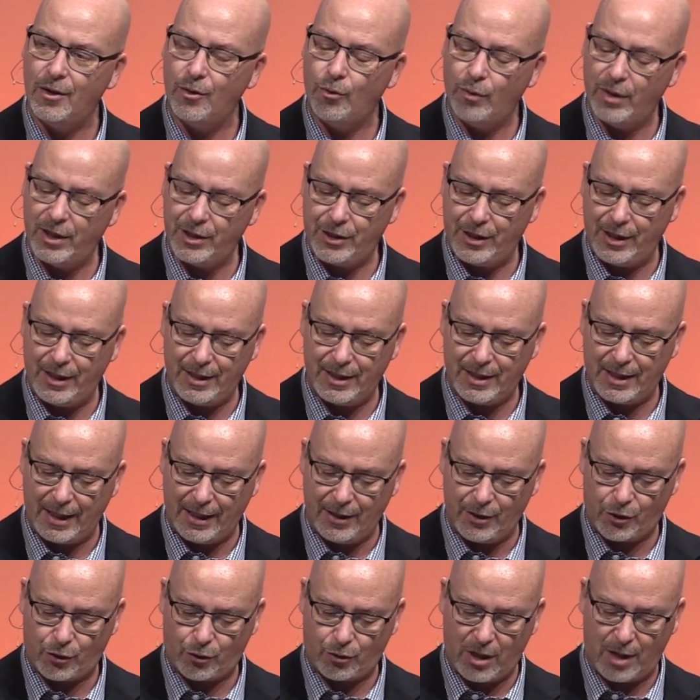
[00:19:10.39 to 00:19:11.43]
when she's
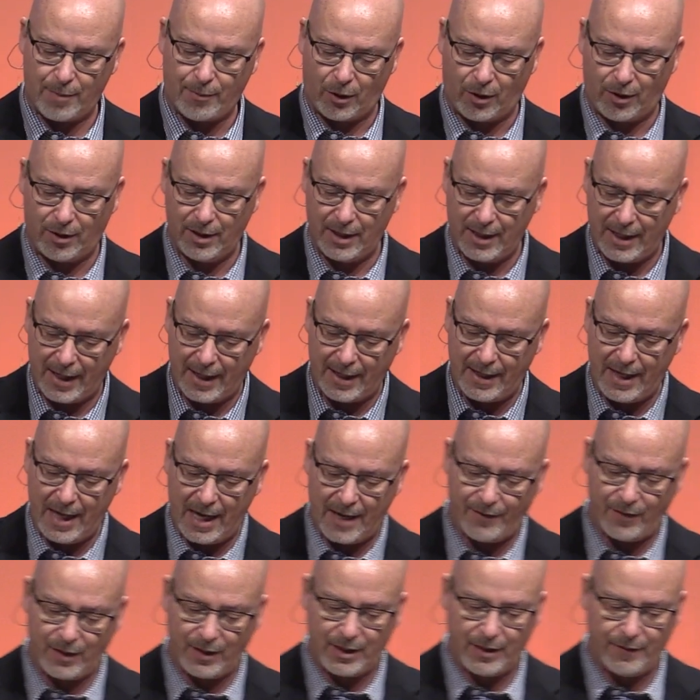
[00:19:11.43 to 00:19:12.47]
in trouble and
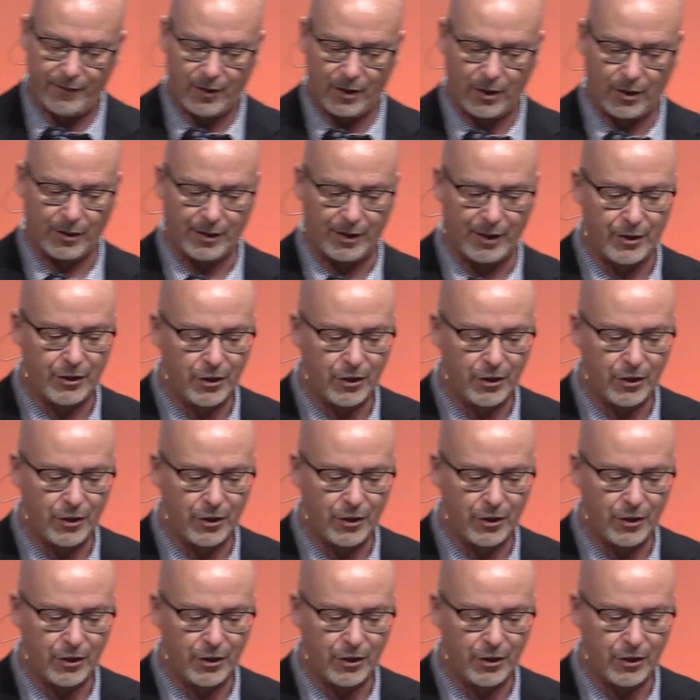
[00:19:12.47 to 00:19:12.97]
having difficulty.